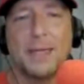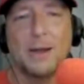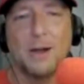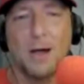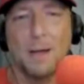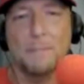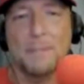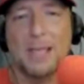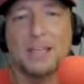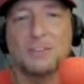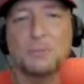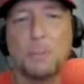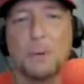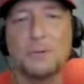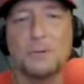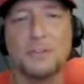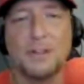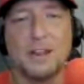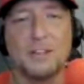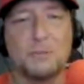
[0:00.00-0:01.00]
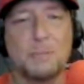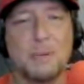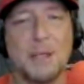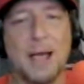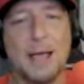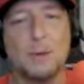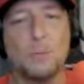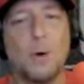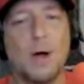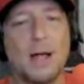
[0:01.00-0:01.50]
in on-base percentage
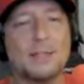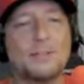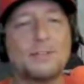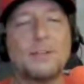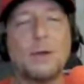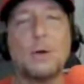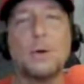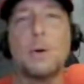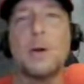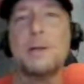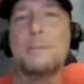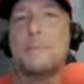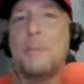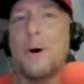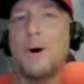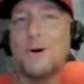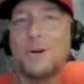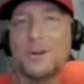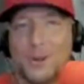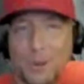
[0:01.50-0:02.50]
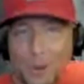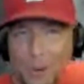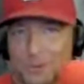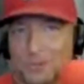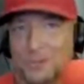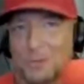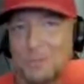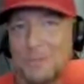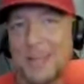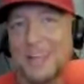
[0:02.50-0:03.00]
behind Juan Soto and Paul
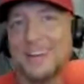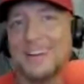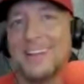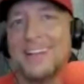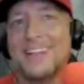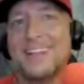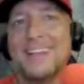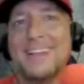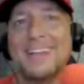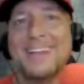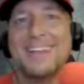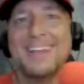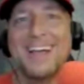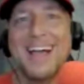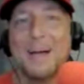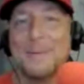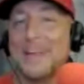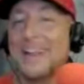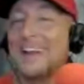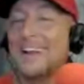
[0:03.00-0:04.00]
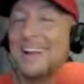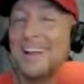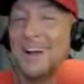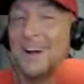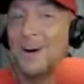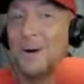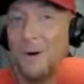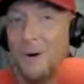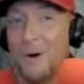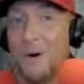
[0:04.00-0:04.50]
Goldschmidt. I mean,